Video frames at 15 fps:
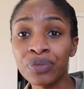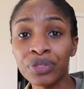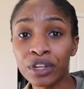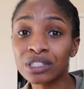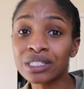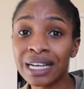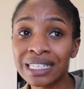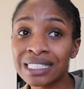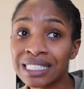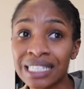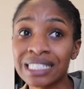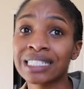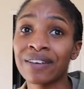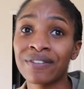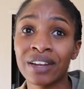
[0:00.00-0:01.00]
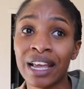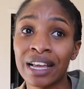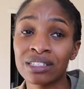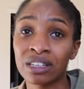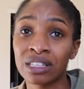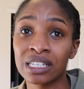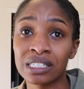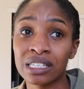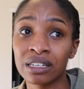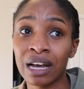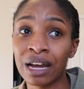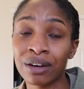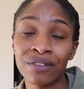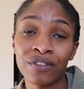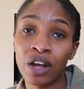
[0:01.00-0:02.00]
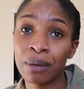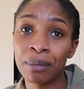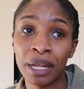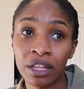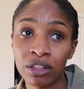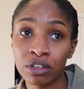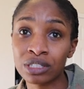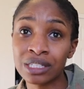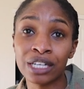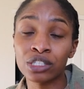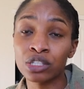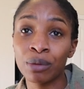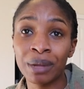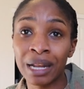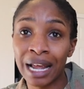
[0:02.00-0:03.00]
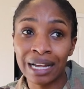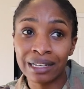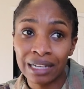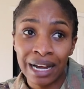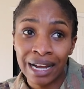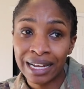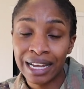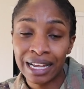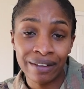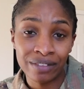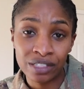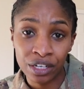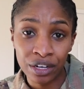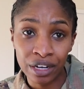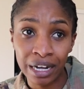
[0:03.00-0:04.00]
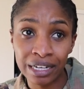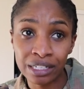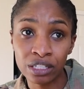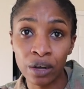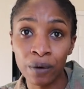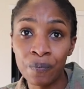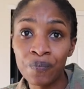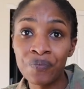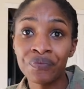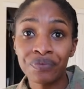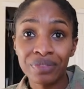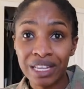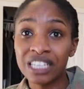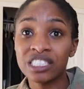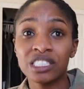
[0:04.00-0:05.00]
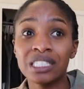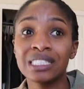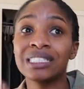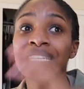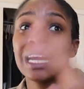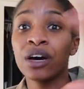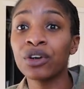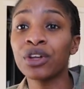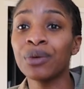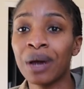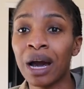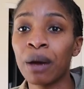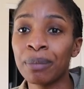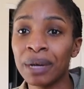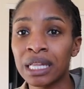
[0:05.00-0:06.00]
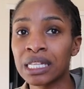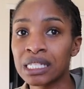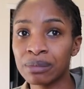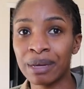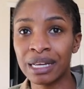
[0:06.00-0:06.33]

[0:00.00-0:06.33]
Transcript: There's like six, seven gates on this. I don't even know how many. There's like so many, I, I can't even tell you guys. So that should just tell you how big this